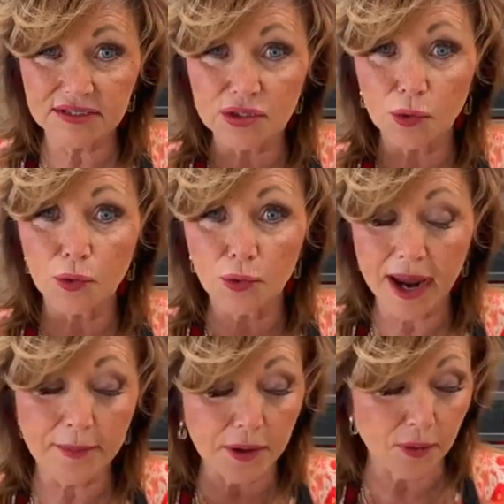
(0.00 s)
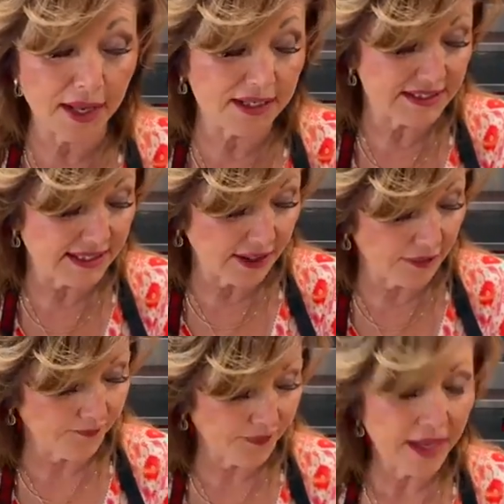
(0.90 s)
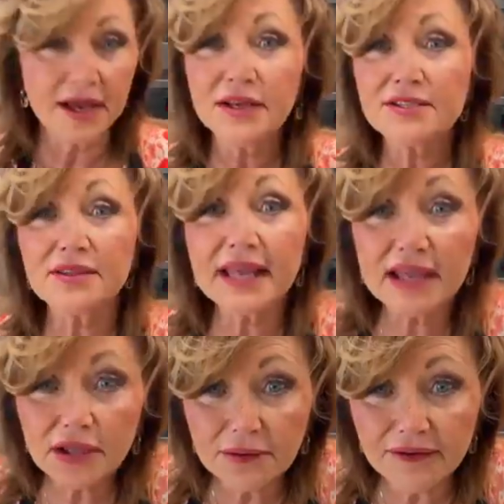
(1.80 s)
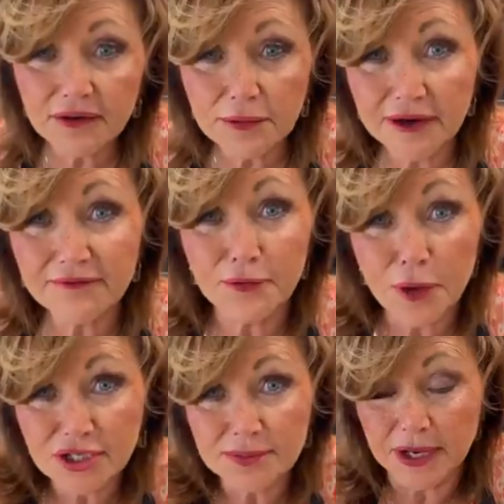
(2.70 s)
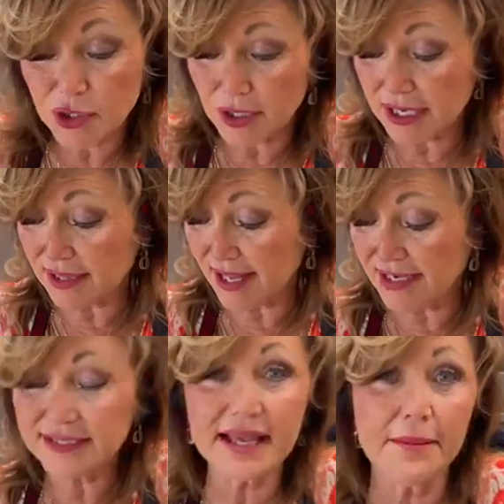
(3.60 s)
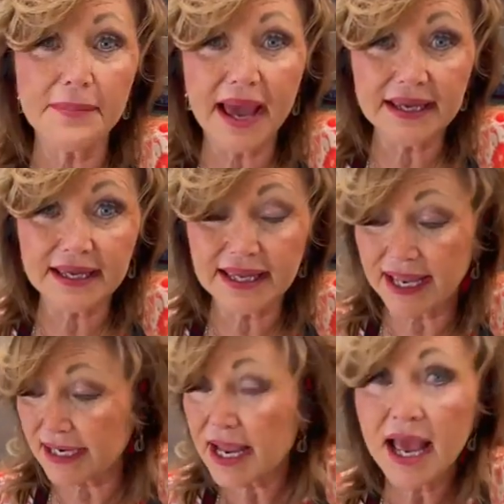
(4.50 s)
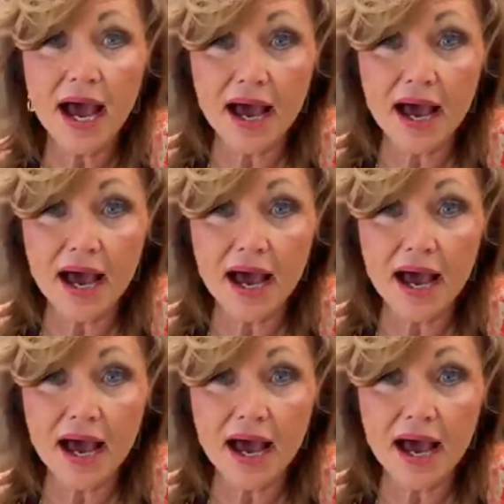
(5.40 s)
So grab it while it's here. So thank you everyone for watching my cooking class. Come back again.